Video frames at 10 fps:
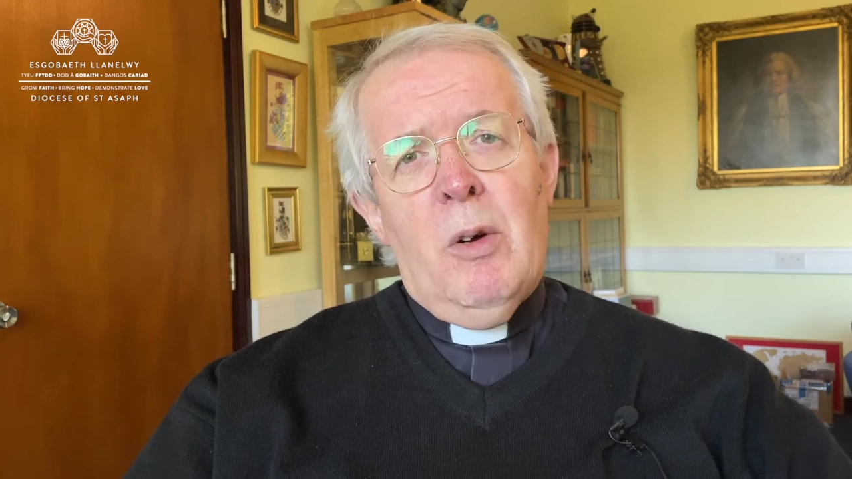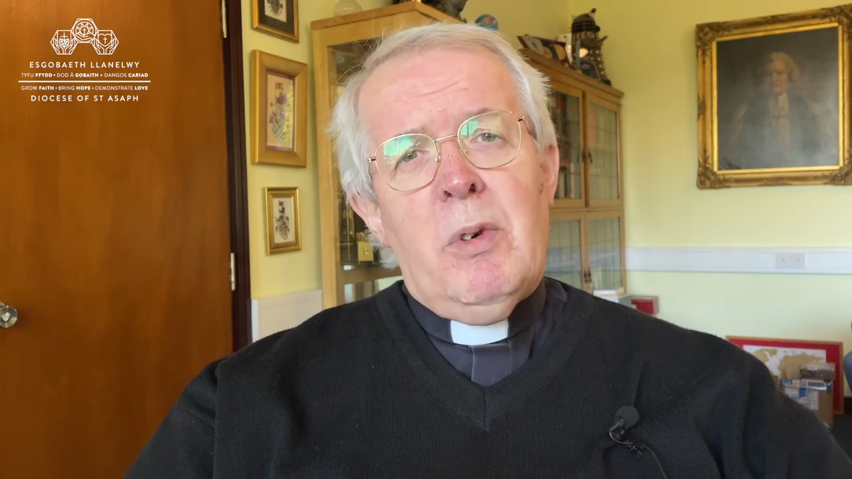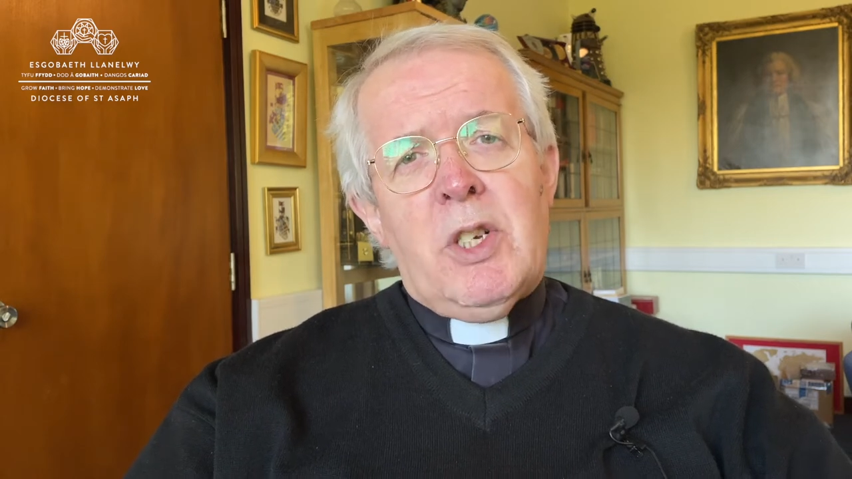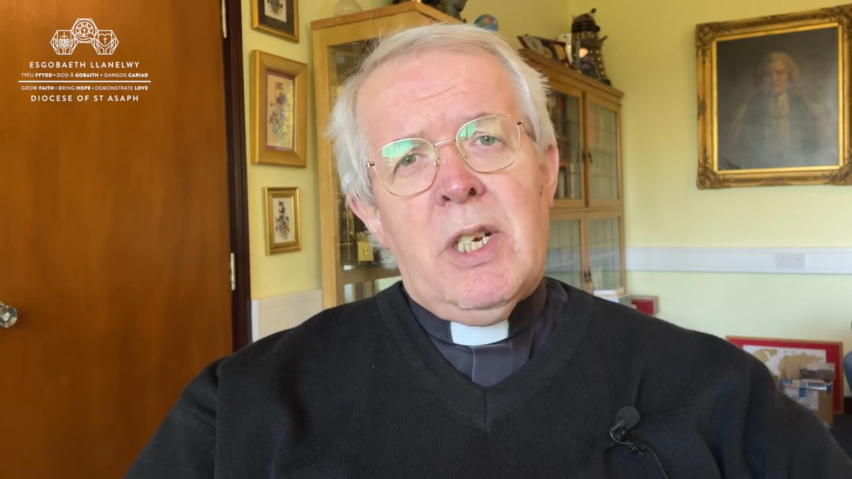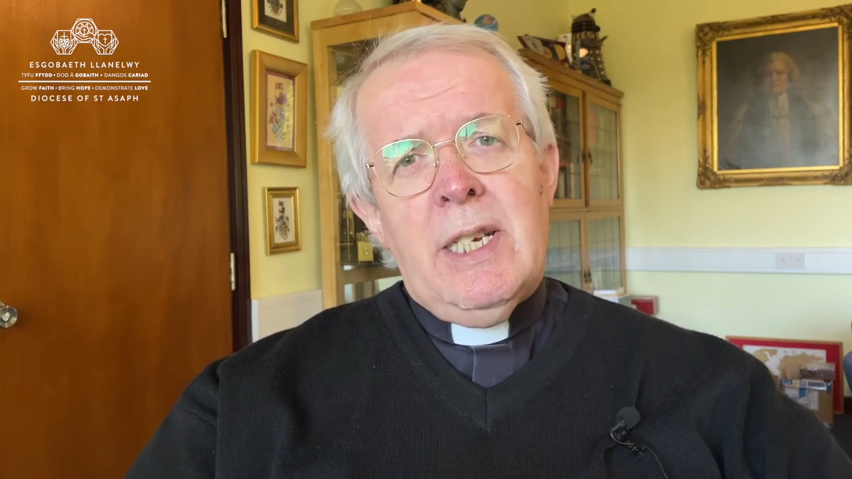
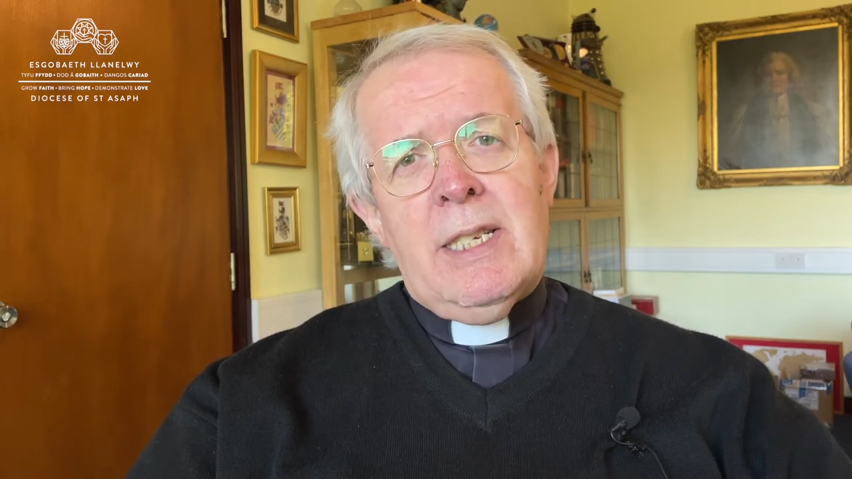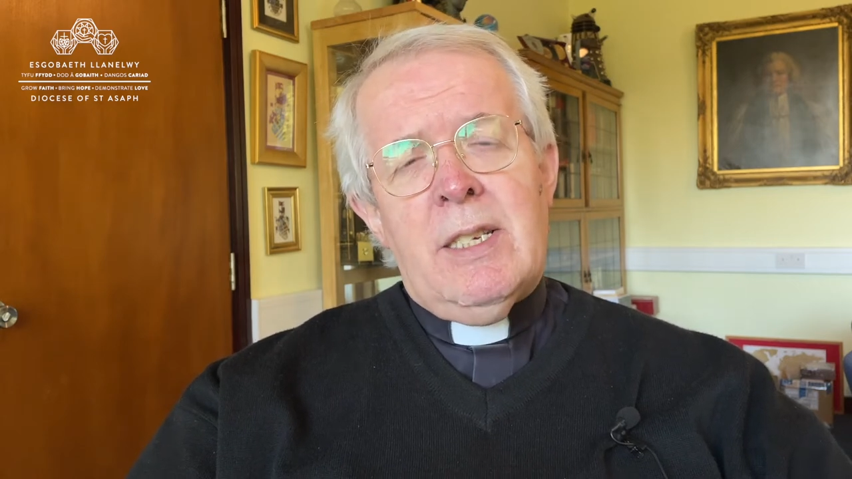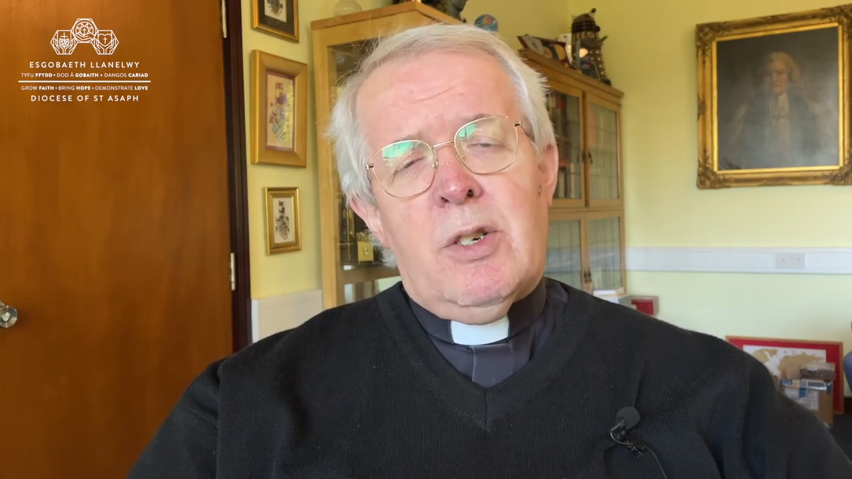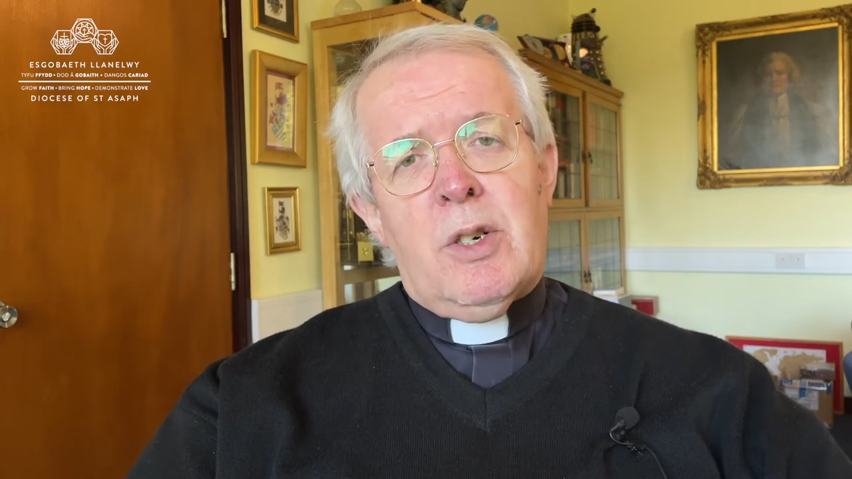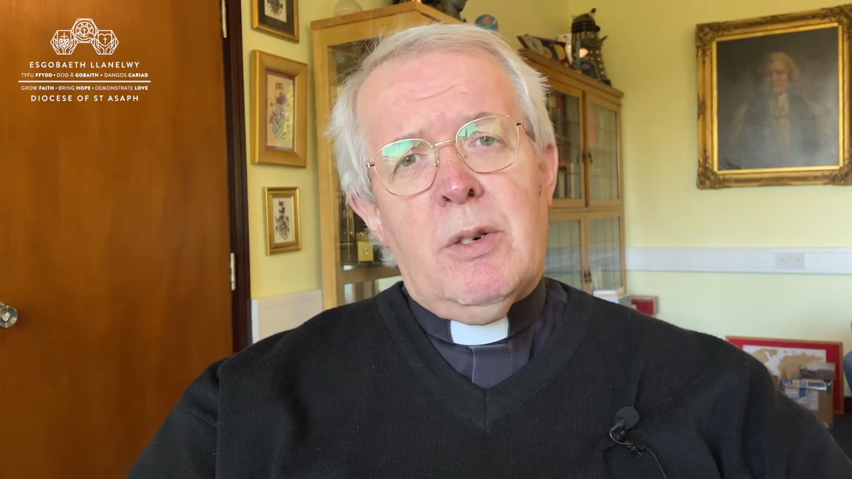which
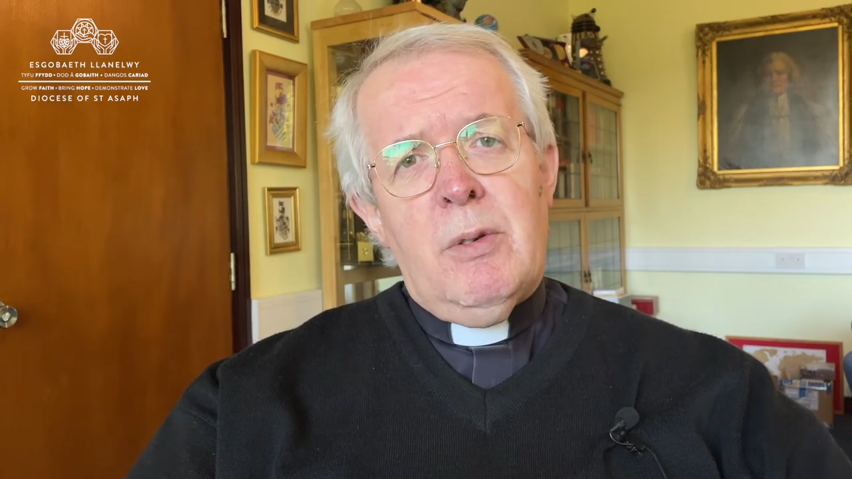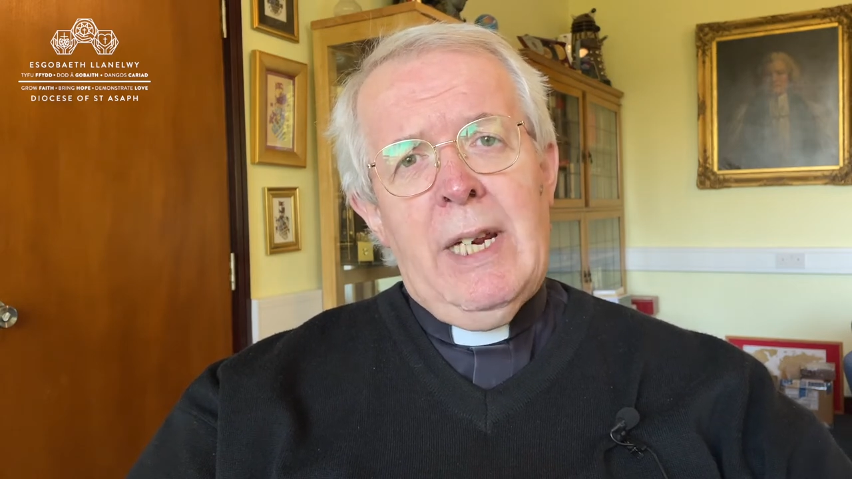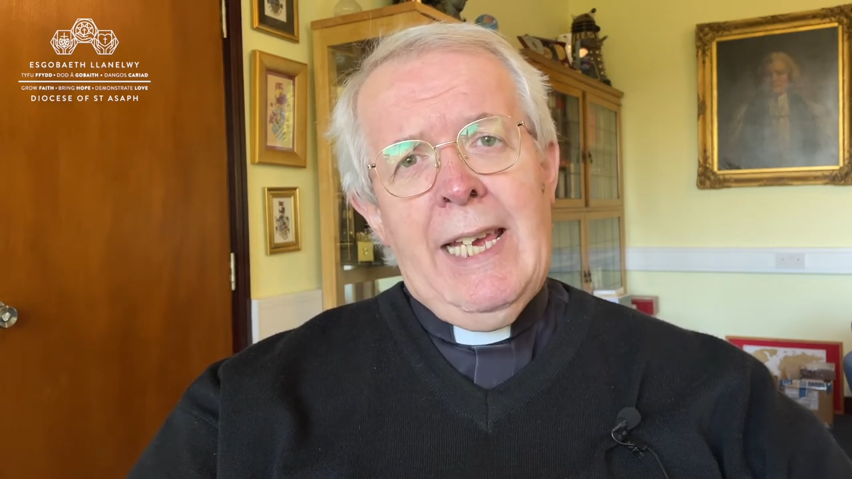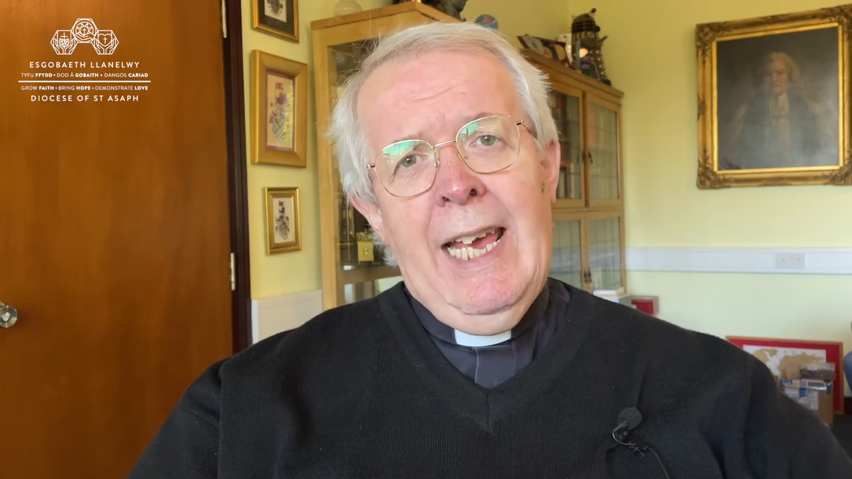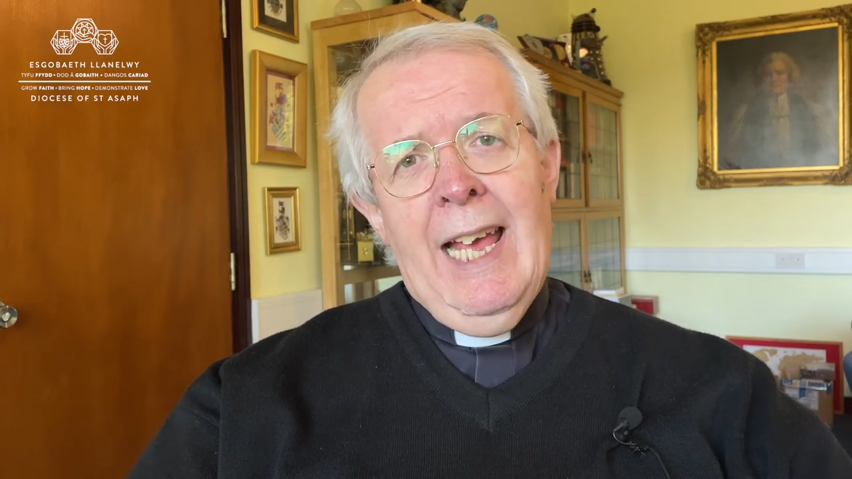is
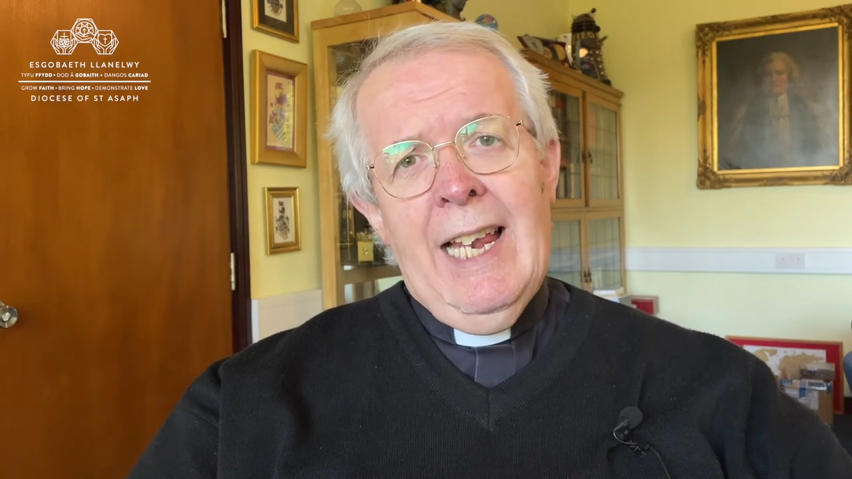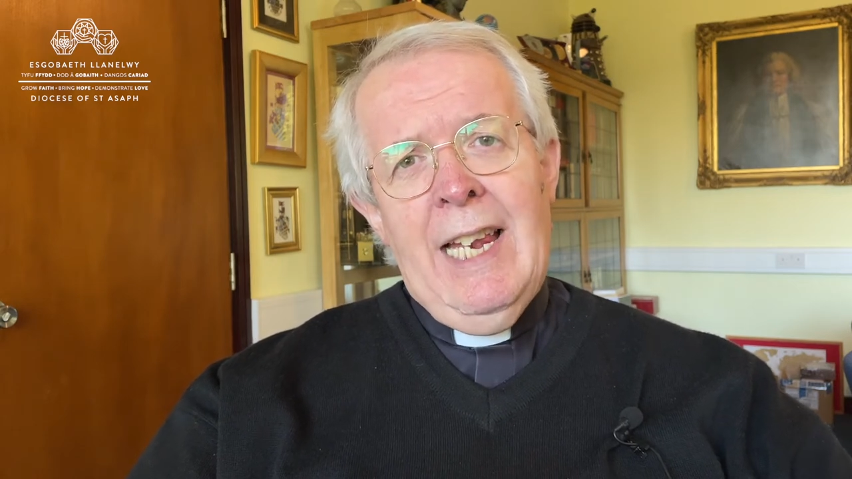truly